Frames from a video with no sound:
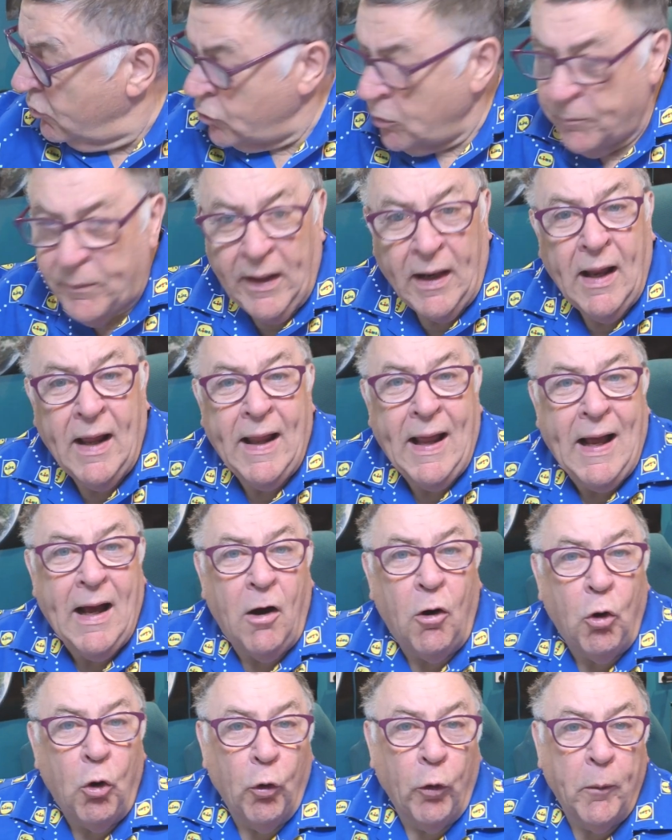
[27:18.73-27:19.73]
something like
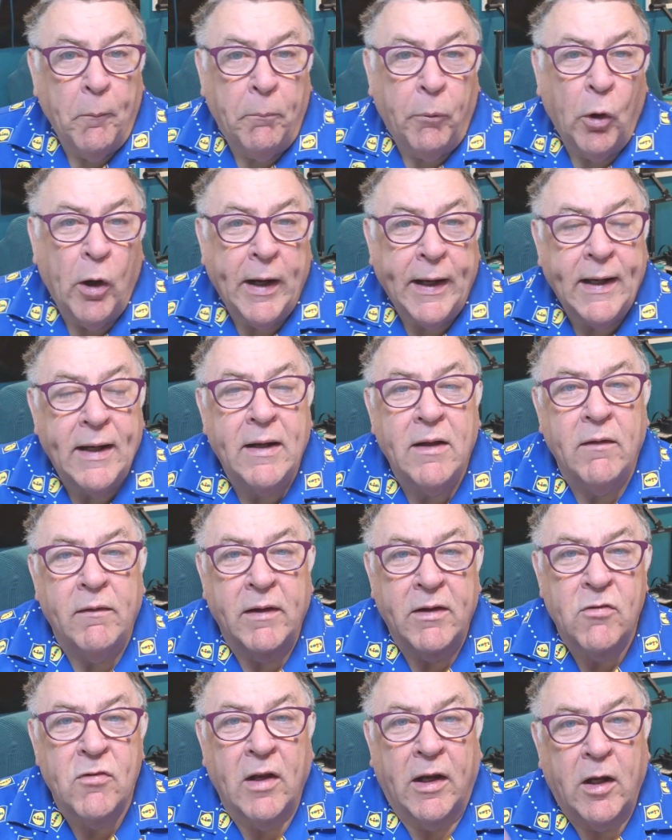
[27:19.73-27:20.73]
that, or
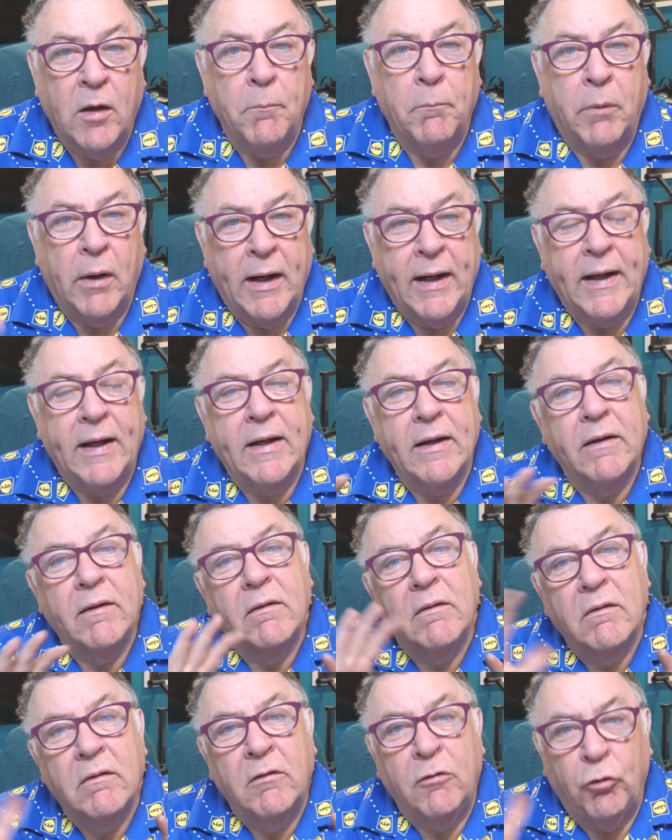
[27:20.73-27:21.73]
the silicon brake
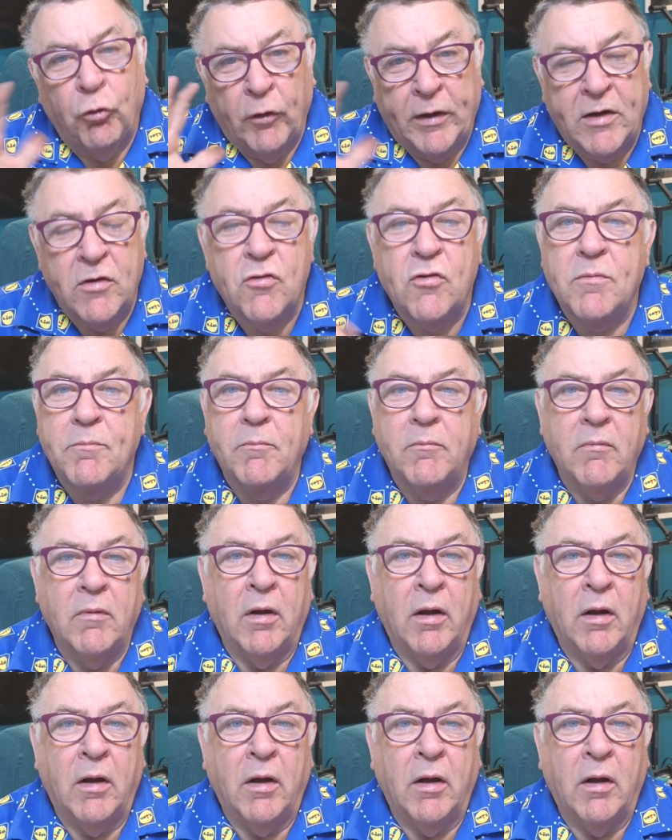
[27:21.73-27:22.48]
grease,